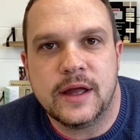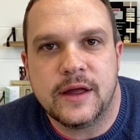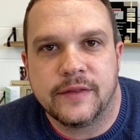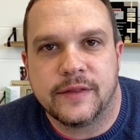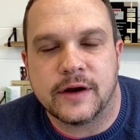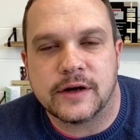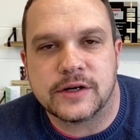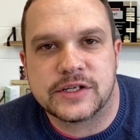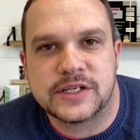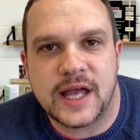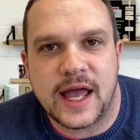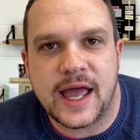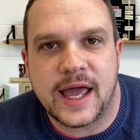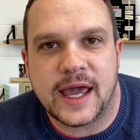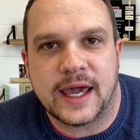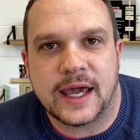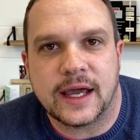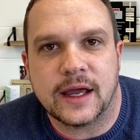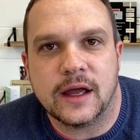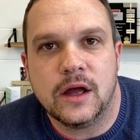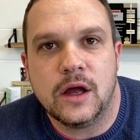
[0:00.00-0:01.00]
They're
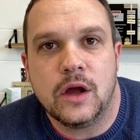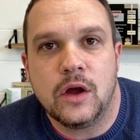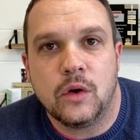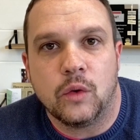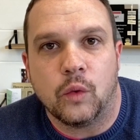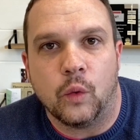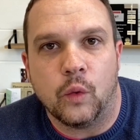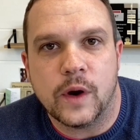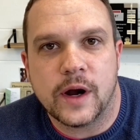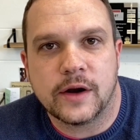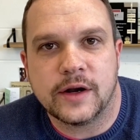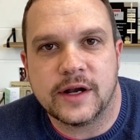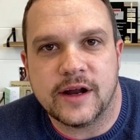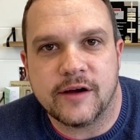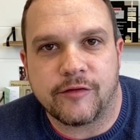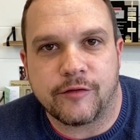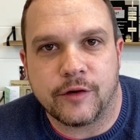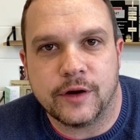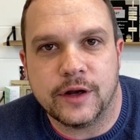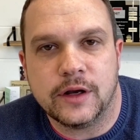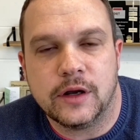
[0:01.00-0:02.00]
saying, we're
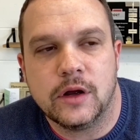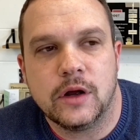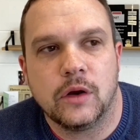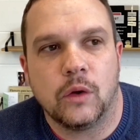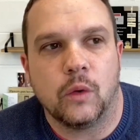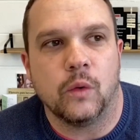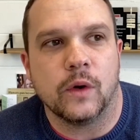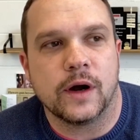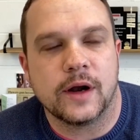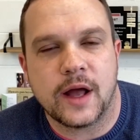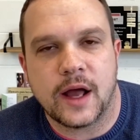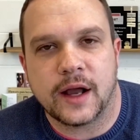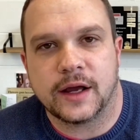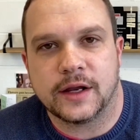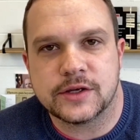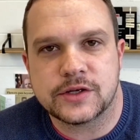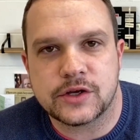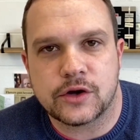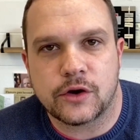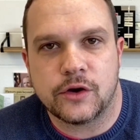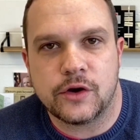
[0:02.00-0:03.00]
different, we're not going to
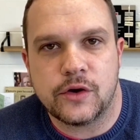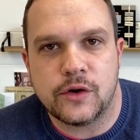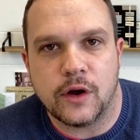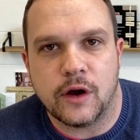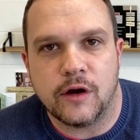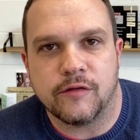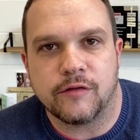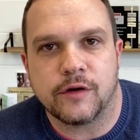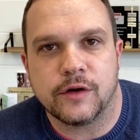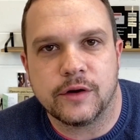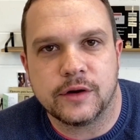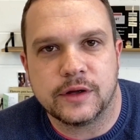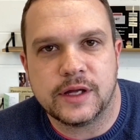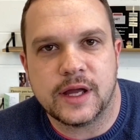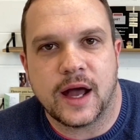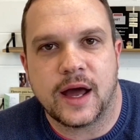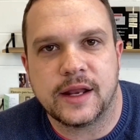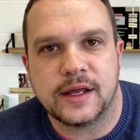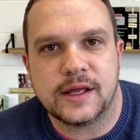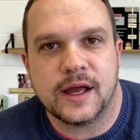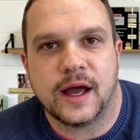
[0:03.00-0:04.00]
screw you over,
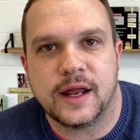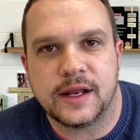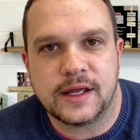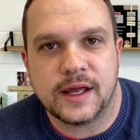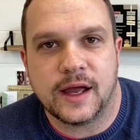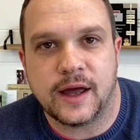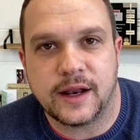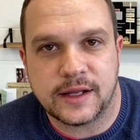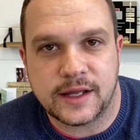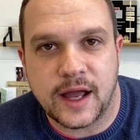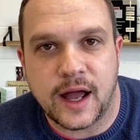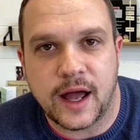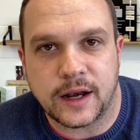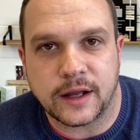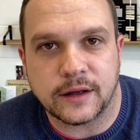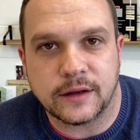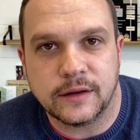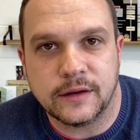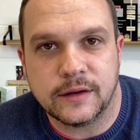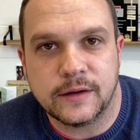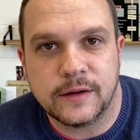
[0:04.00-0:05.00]
yada, yada, yada,
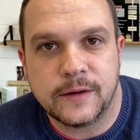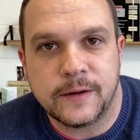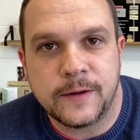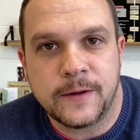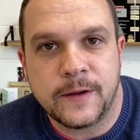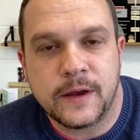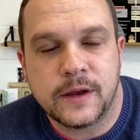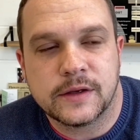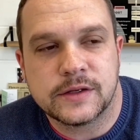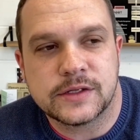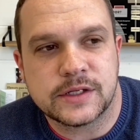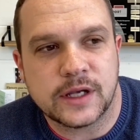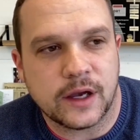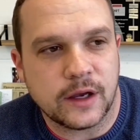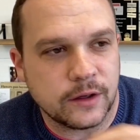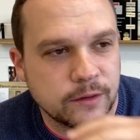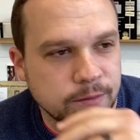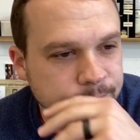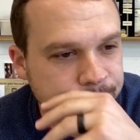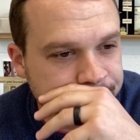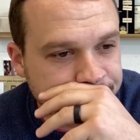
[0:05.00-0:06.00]
yada.
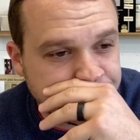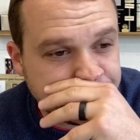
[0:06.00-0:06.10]
So